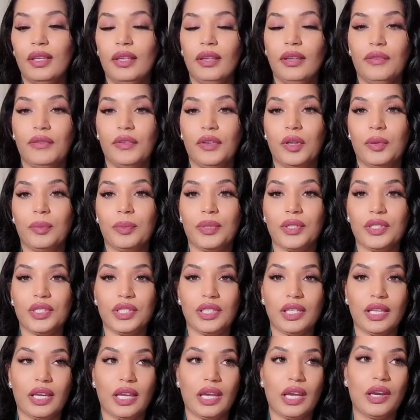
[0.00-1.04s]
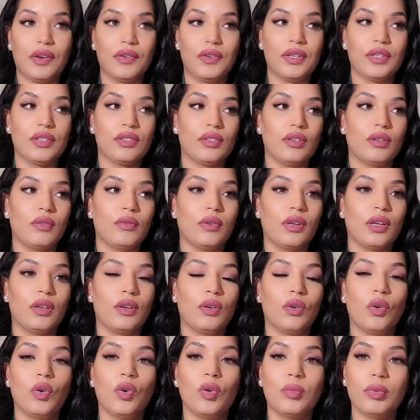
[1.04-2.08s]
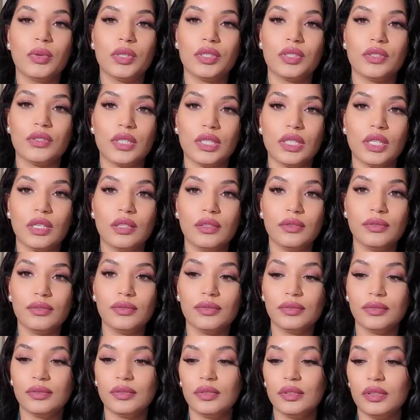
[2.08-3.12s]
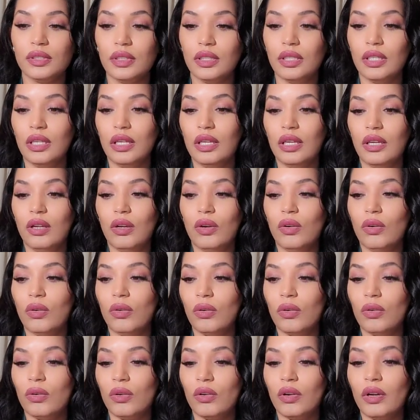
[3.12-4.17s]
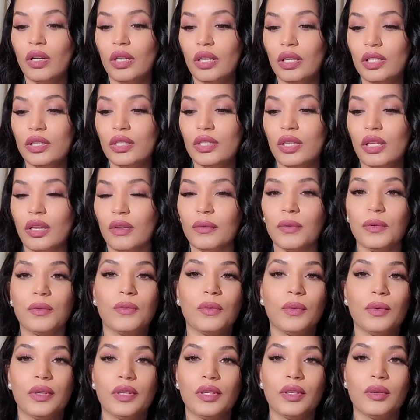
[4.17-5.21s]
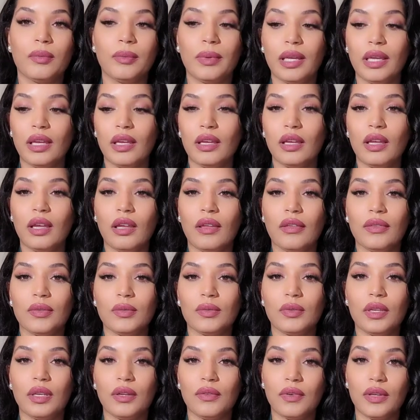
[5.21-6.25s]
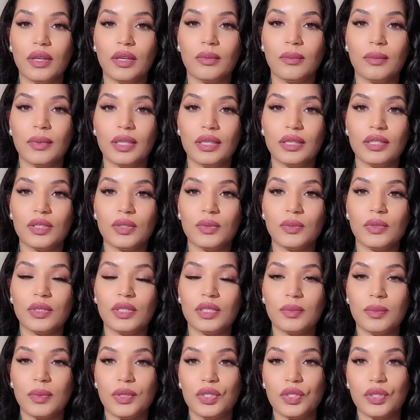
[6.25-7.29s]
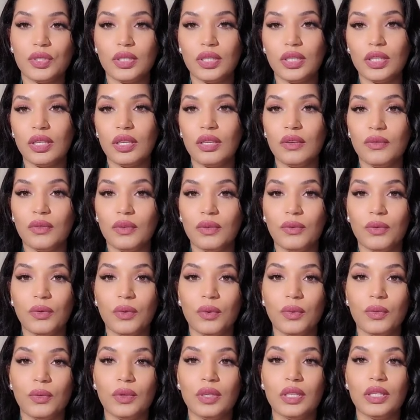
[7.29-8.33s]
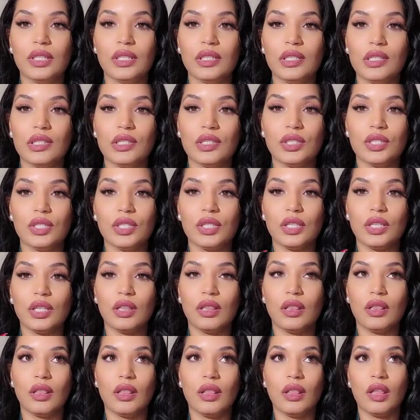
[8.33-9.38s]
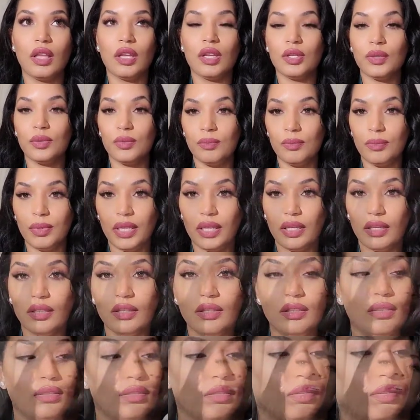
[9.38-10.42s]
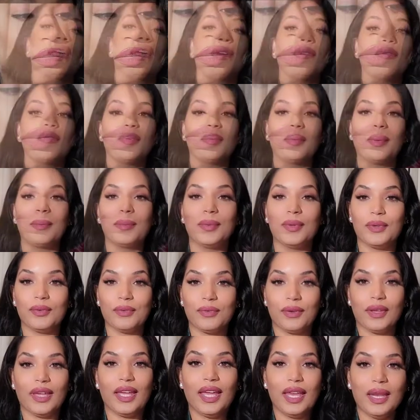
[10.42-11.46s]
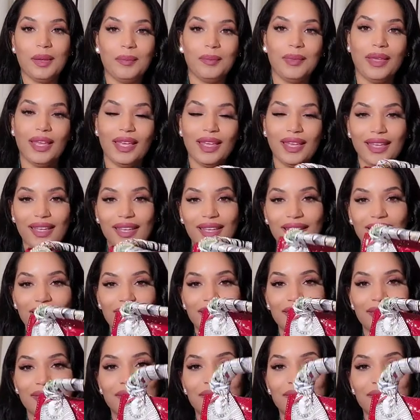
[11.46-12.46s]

if you're a person that carries around a whole bunch of stuff or need to have your phone in your bag, I do not recommend this one, especially if your phone is big. One more time for my beautiful handbag.